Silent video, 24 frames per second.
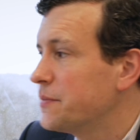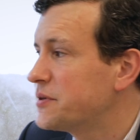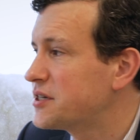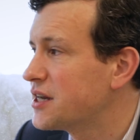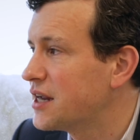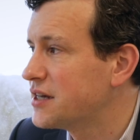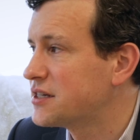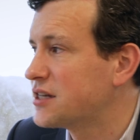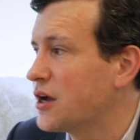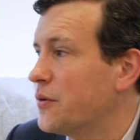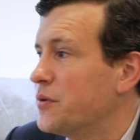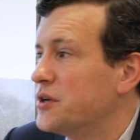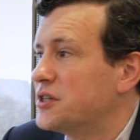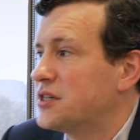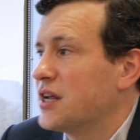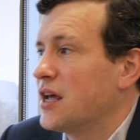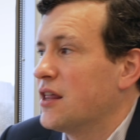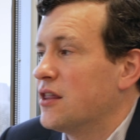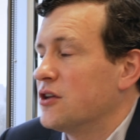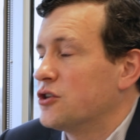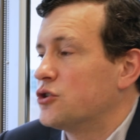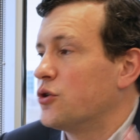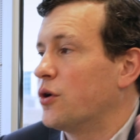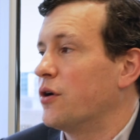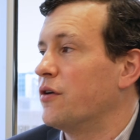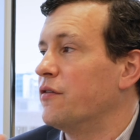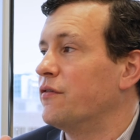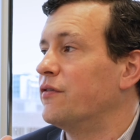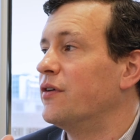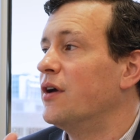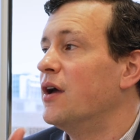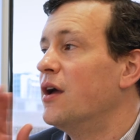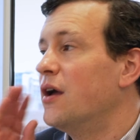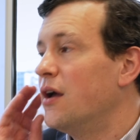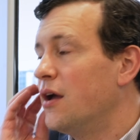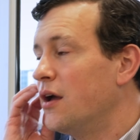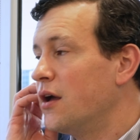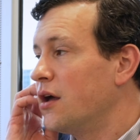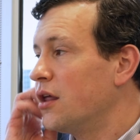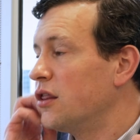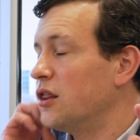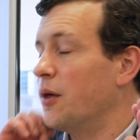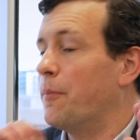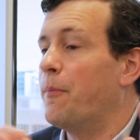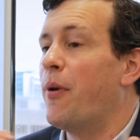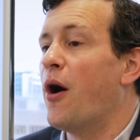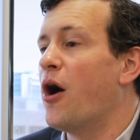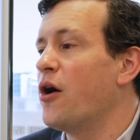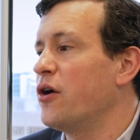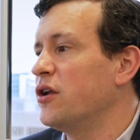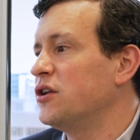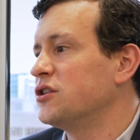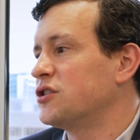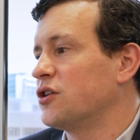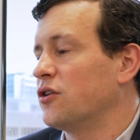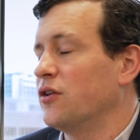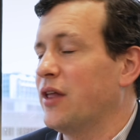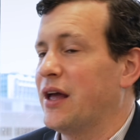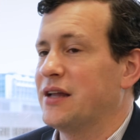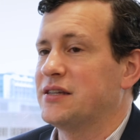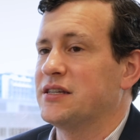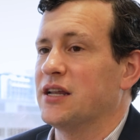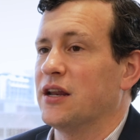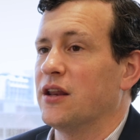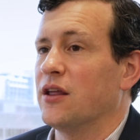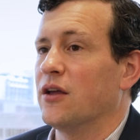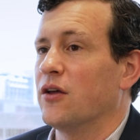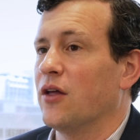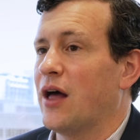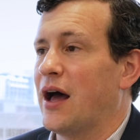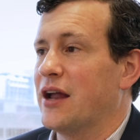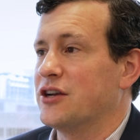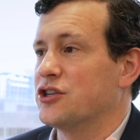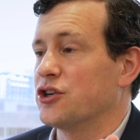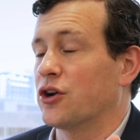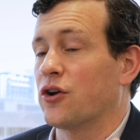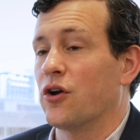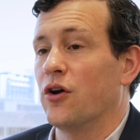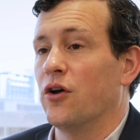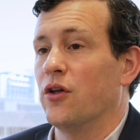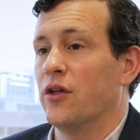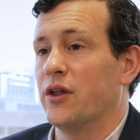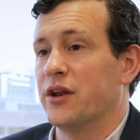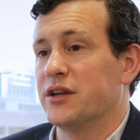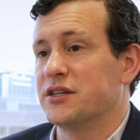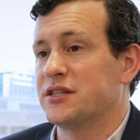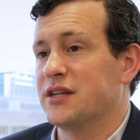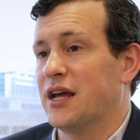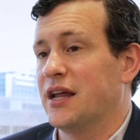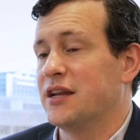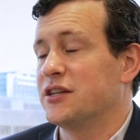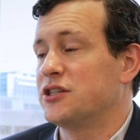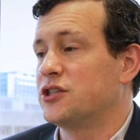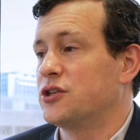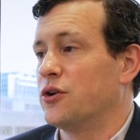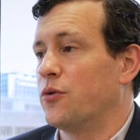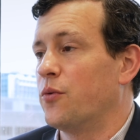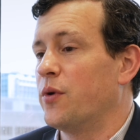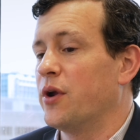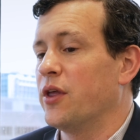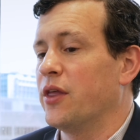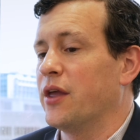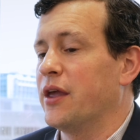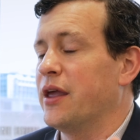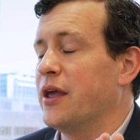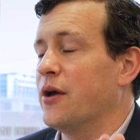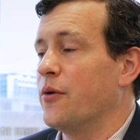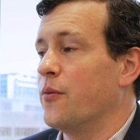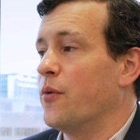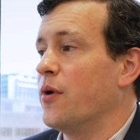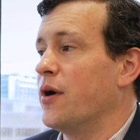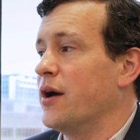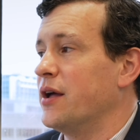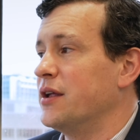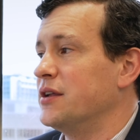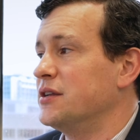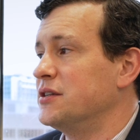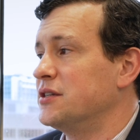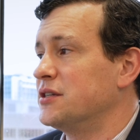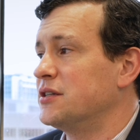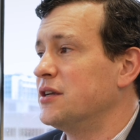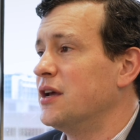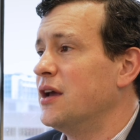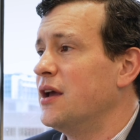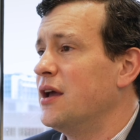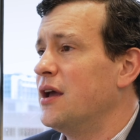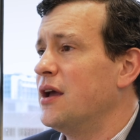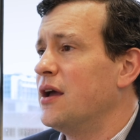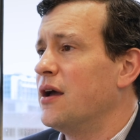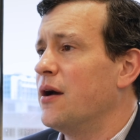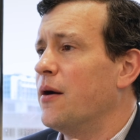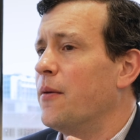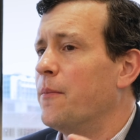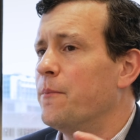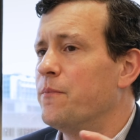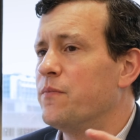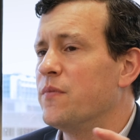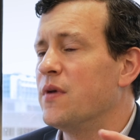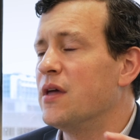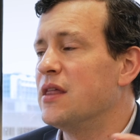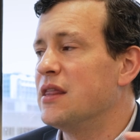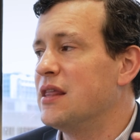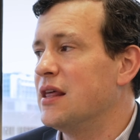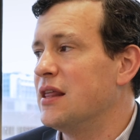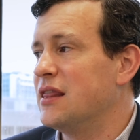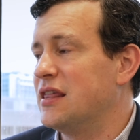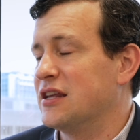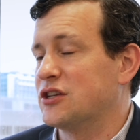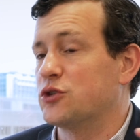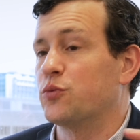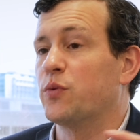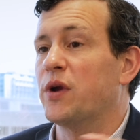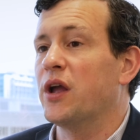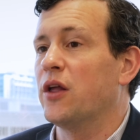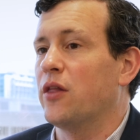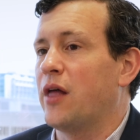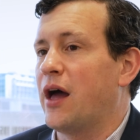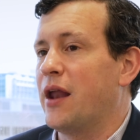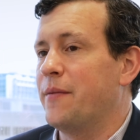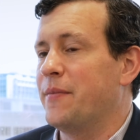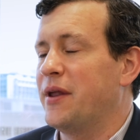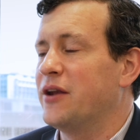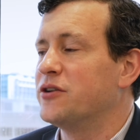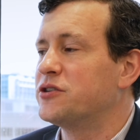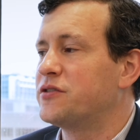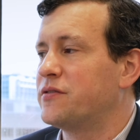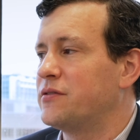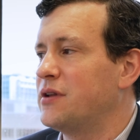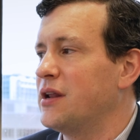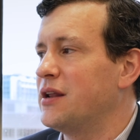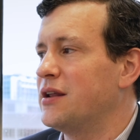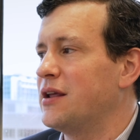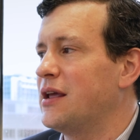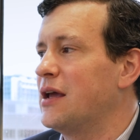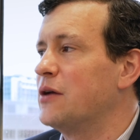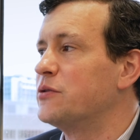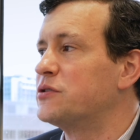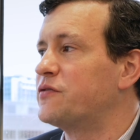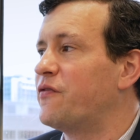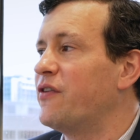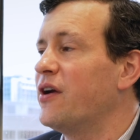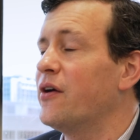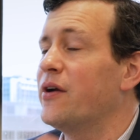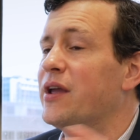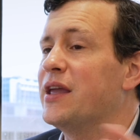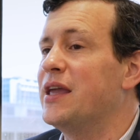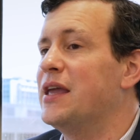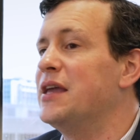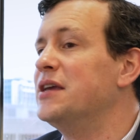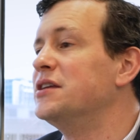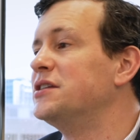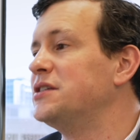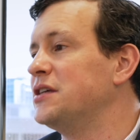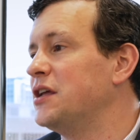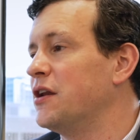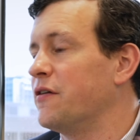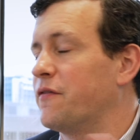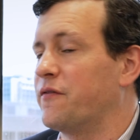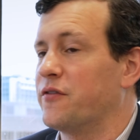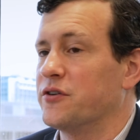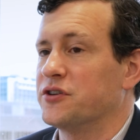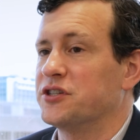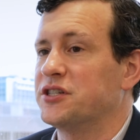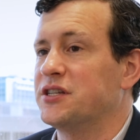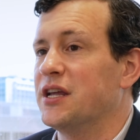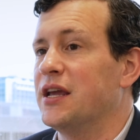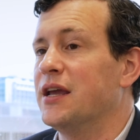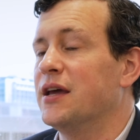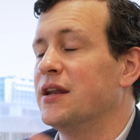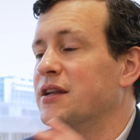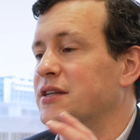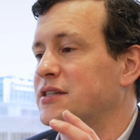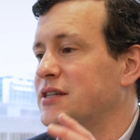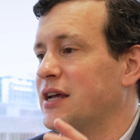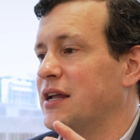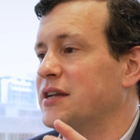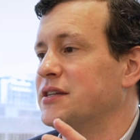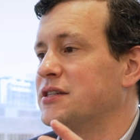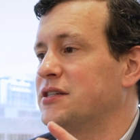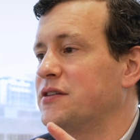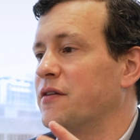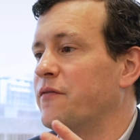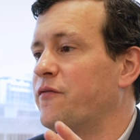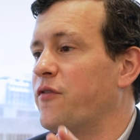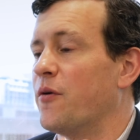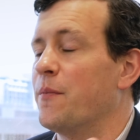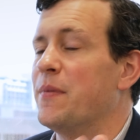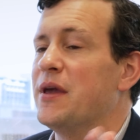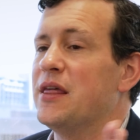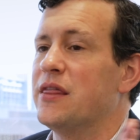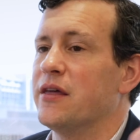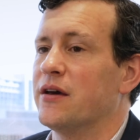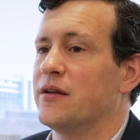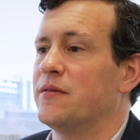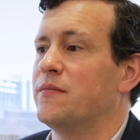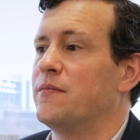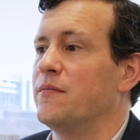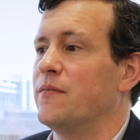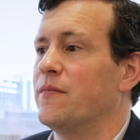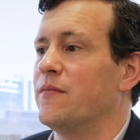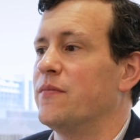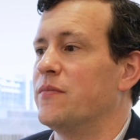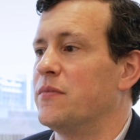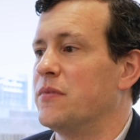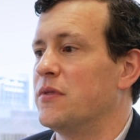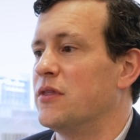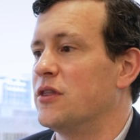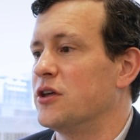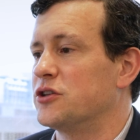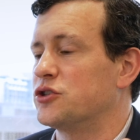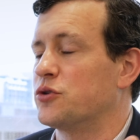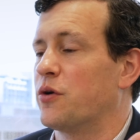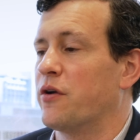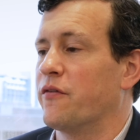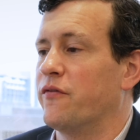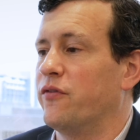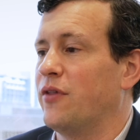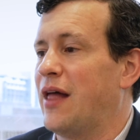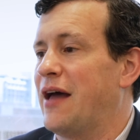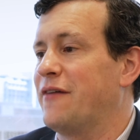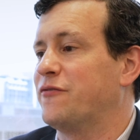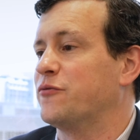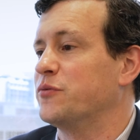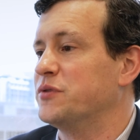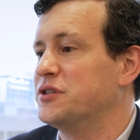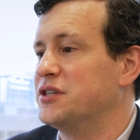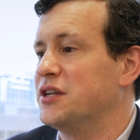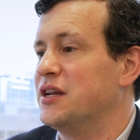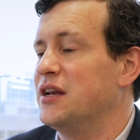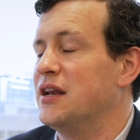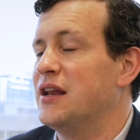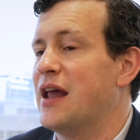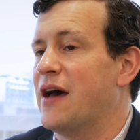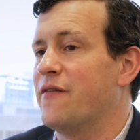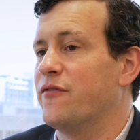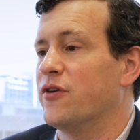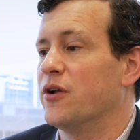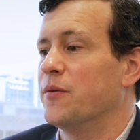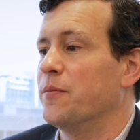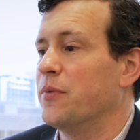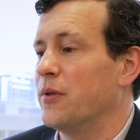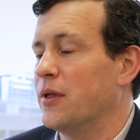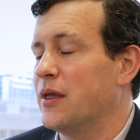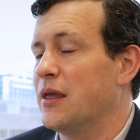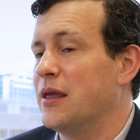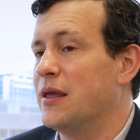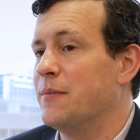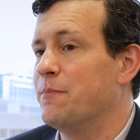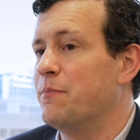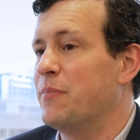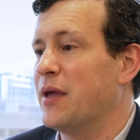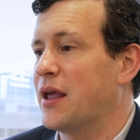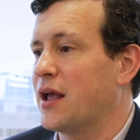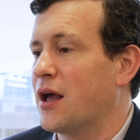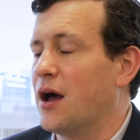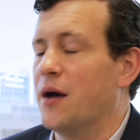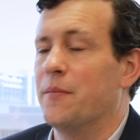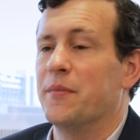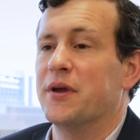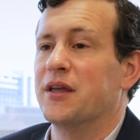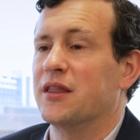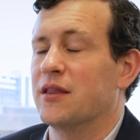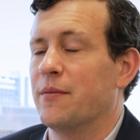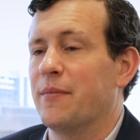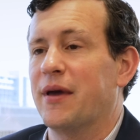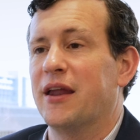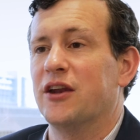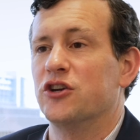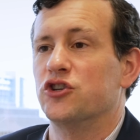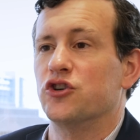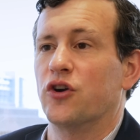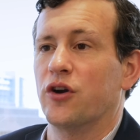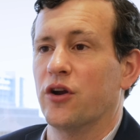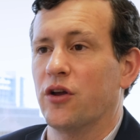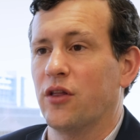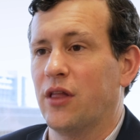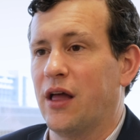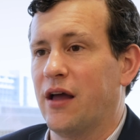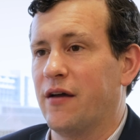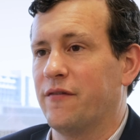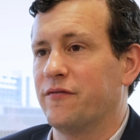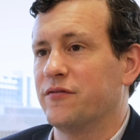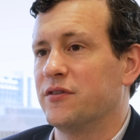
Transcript: sense, I would say the parties are less ideological in a sense. So really, it was this realignment. It was very easy to foresee in a sense. For me, the sort of left was inevitably becoming the managerial left.